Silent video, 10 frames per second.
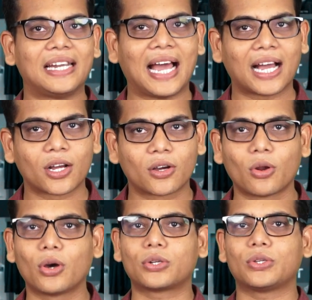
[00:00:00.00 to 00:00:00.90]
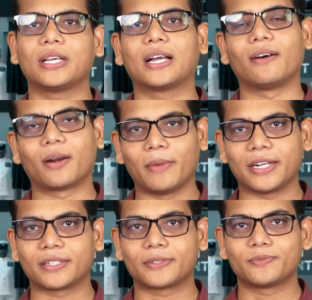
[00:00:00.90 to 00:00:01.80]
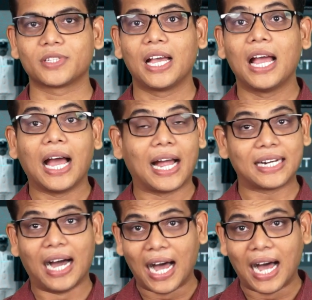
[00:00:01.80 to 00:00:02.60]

lakh crore to the government. And